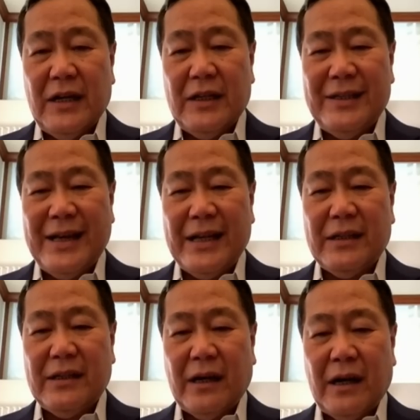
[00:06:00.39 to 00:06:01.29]
that
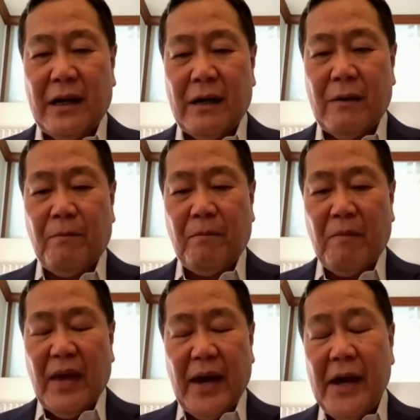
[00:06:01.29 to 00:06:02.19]

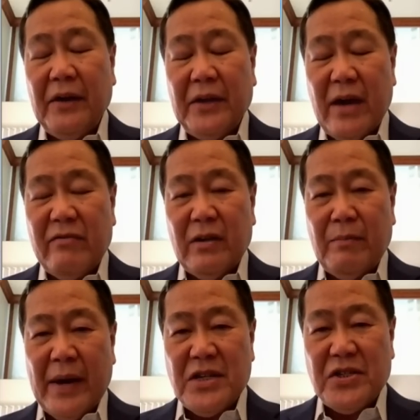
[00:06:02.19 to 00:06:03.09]
air and naval
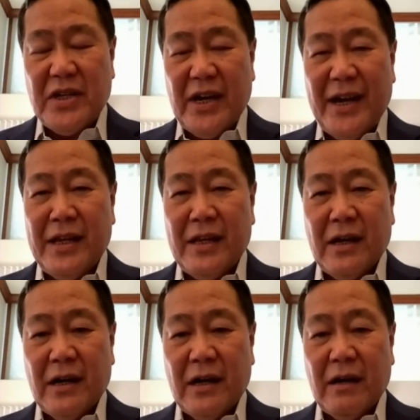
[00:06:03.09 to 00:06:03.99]
base in
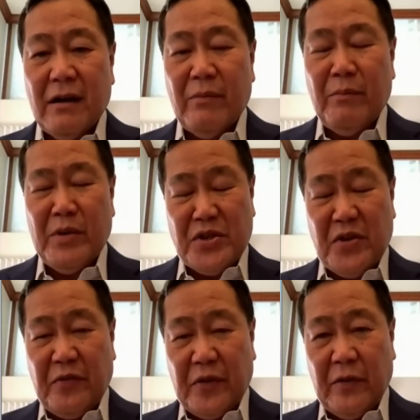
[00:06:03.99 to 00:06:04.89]
Mischief
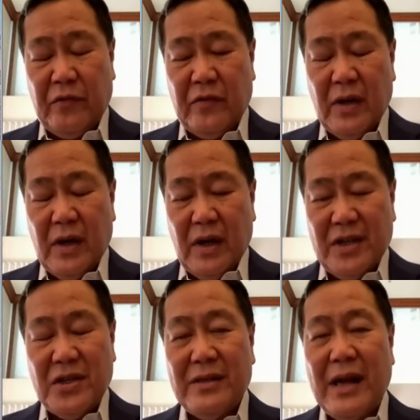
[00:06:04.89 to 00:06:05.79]
Reef is a
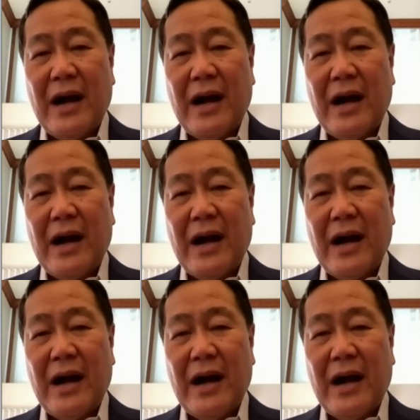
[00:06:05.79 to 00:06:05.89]
dagger